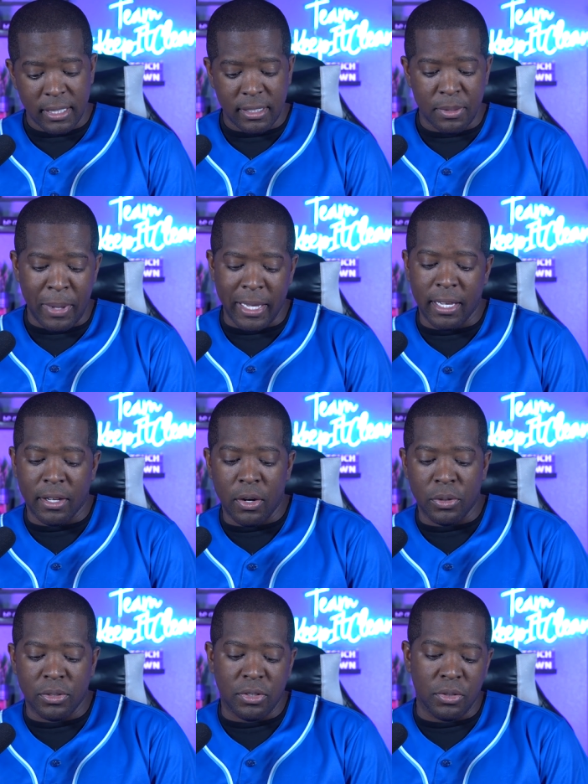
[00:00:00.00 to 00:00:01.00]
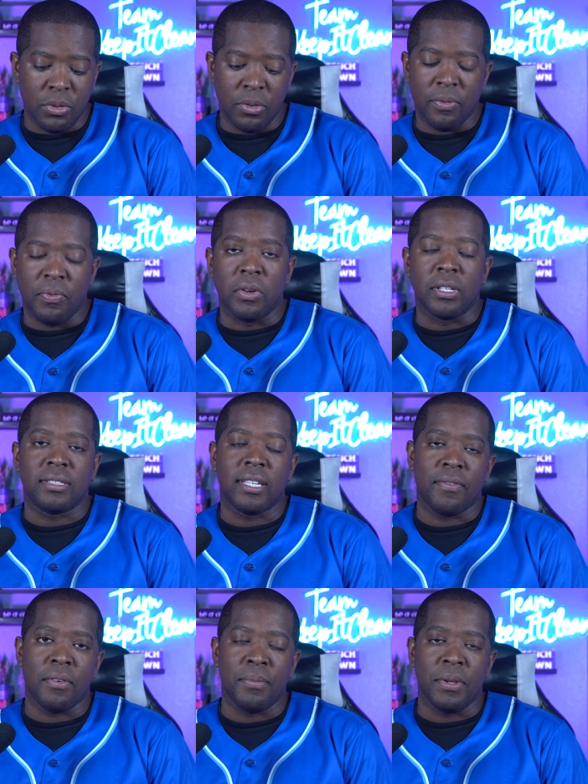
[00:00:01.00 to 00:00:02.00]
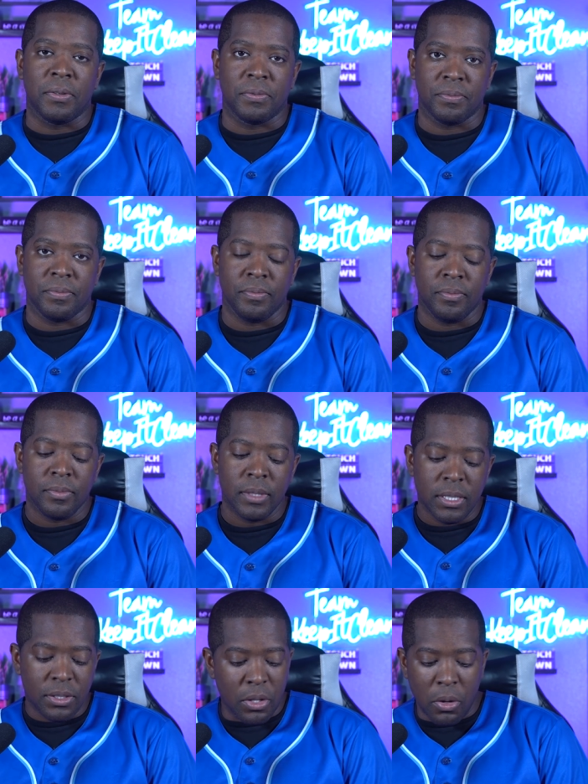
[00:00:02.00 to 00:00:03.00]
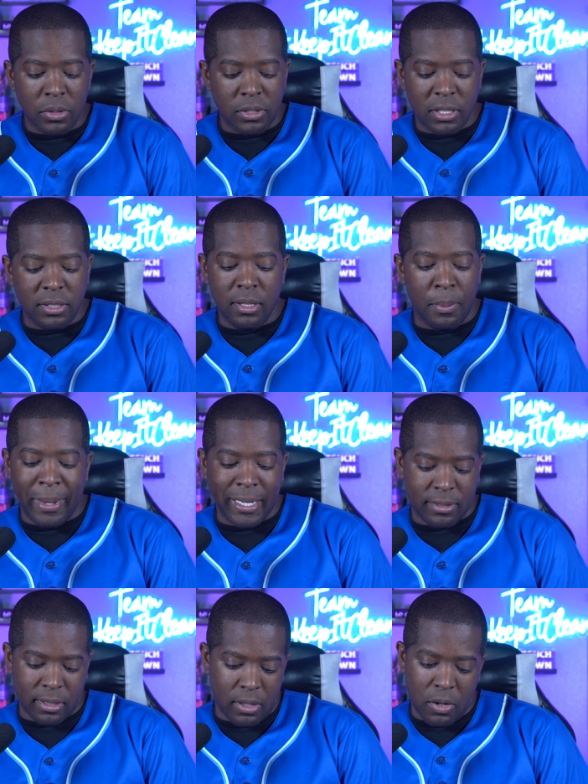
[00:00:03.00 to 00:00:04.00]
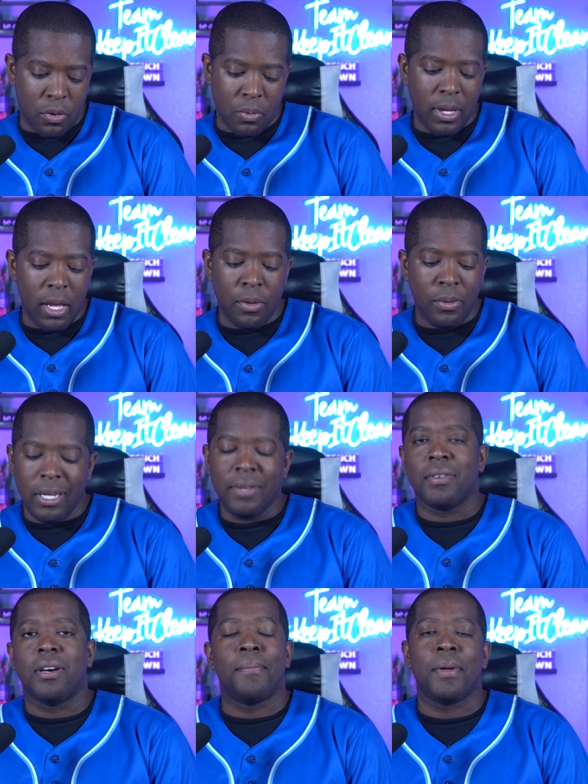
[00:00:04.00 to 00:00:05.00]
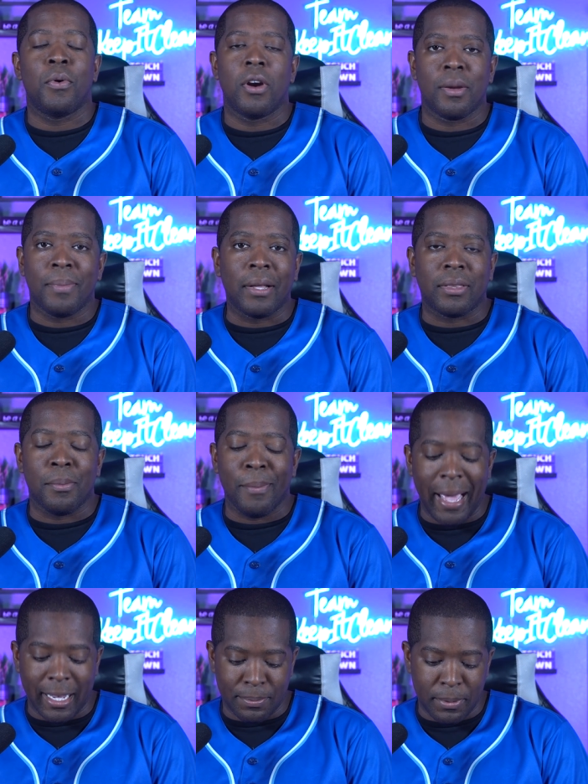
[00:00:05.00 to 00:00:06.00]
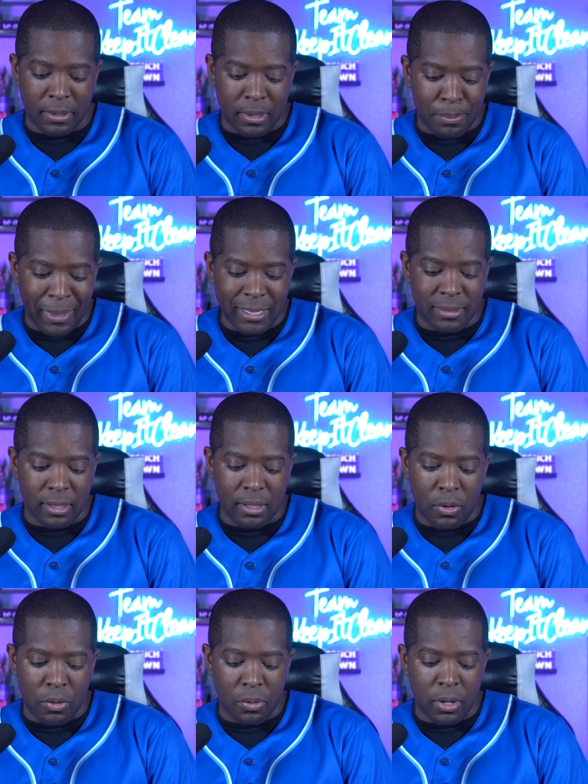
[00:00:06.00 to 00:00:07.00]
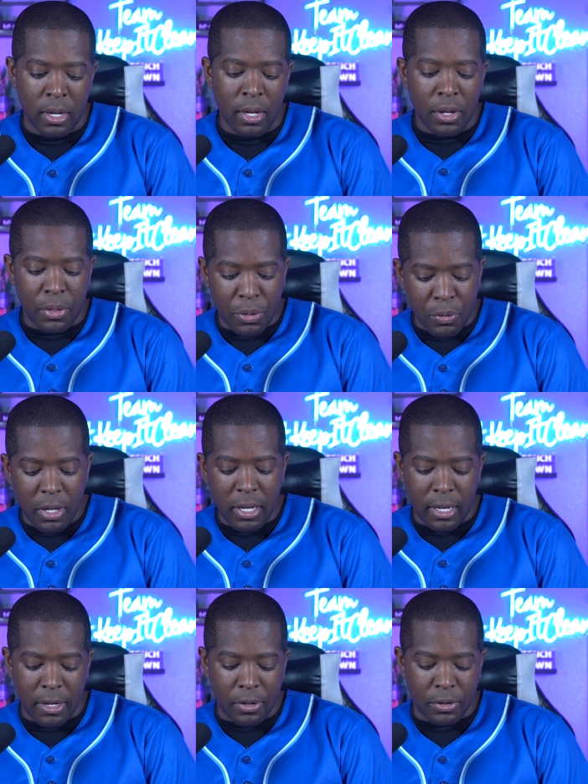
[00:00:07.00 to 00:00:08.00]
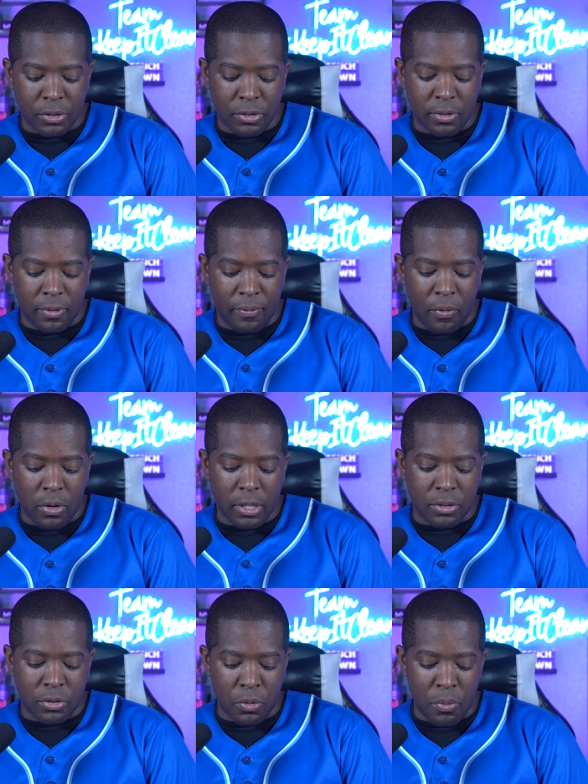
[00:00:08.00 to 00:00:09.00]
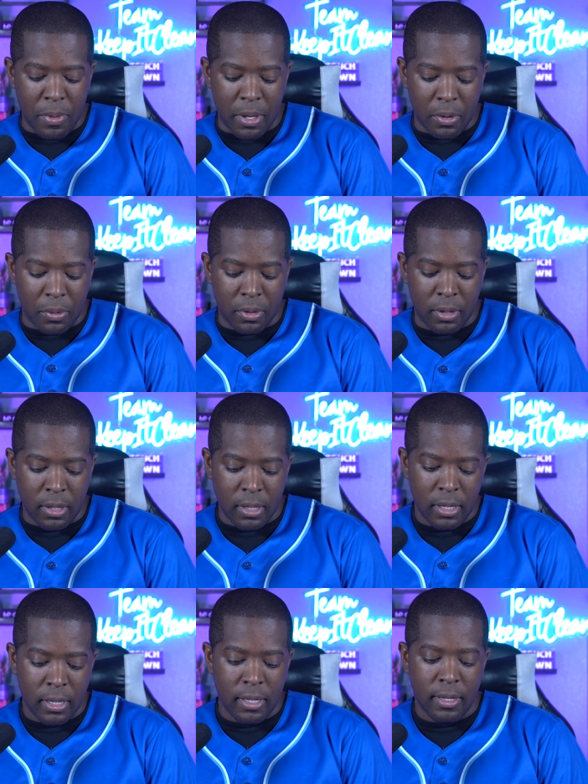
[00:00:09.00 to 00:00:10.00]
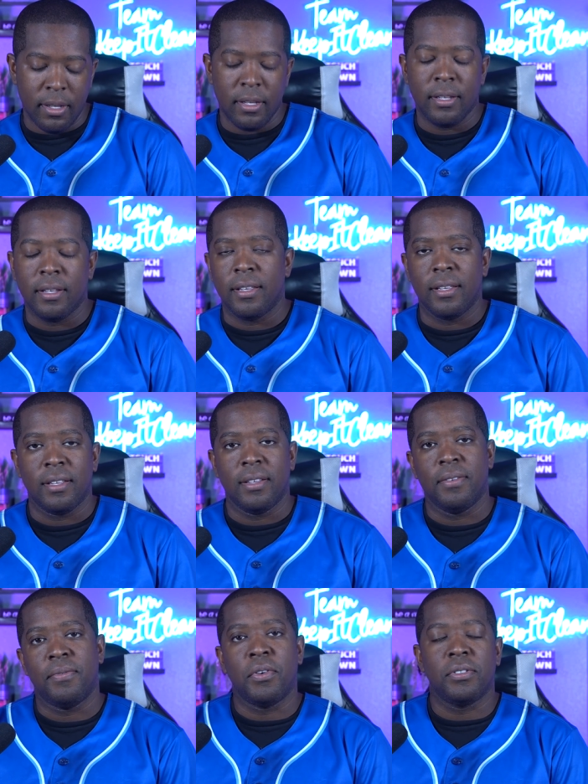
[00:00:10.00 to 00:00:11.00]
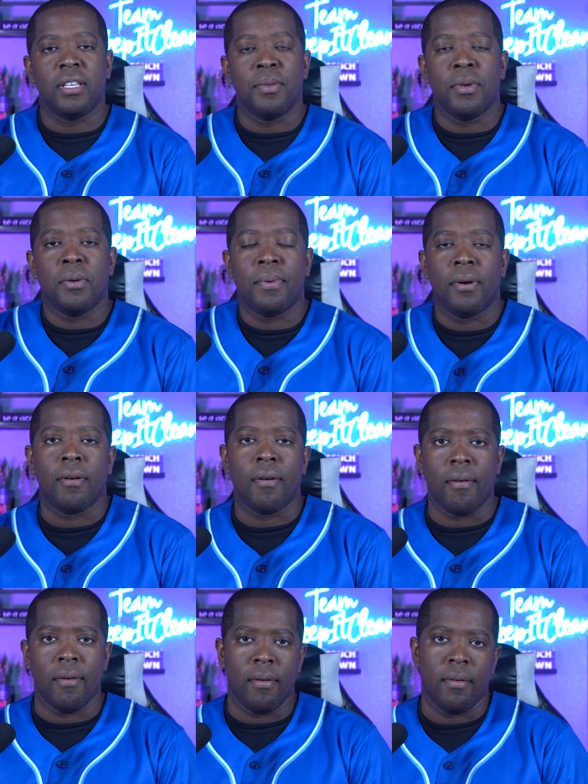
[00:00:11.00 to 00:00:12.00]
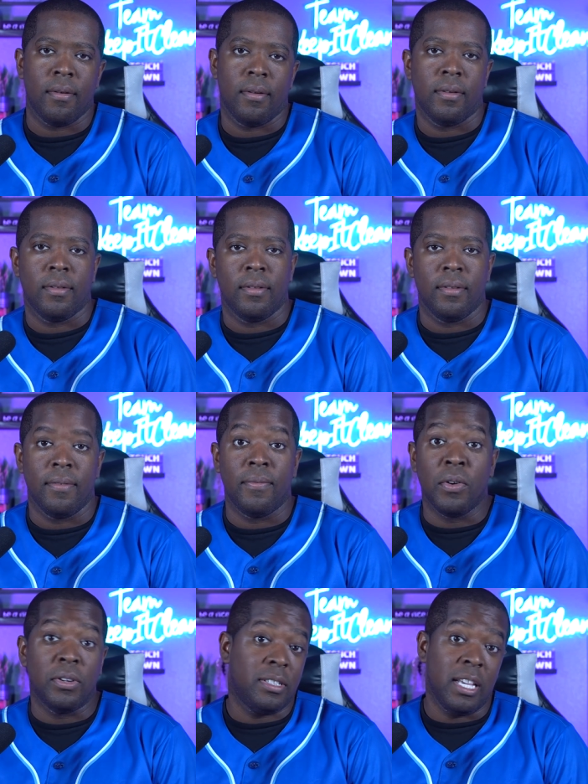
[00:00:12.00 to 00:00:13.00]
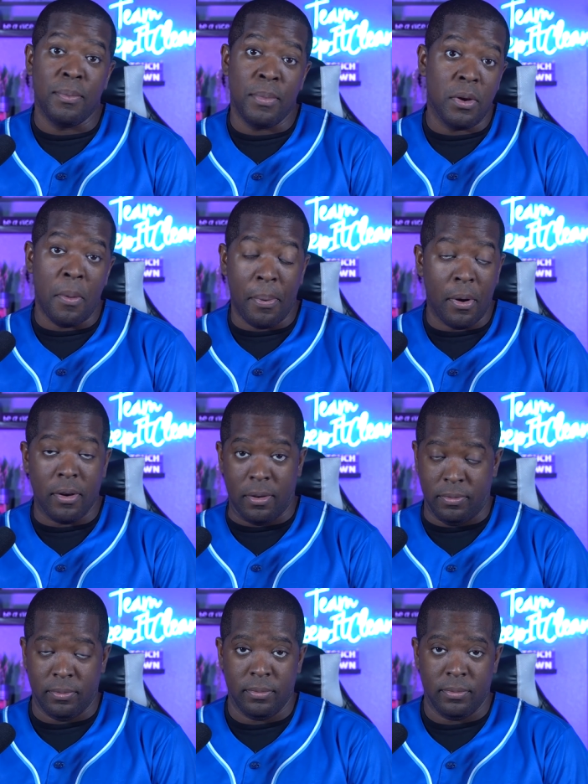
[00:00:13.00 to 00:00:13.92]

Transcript: to make it go to 47 mil. So just the base alone, we ain't even going to be worried about the max, but the base alone, 3 years, 42 mil, 14 mil per, 14 mil per.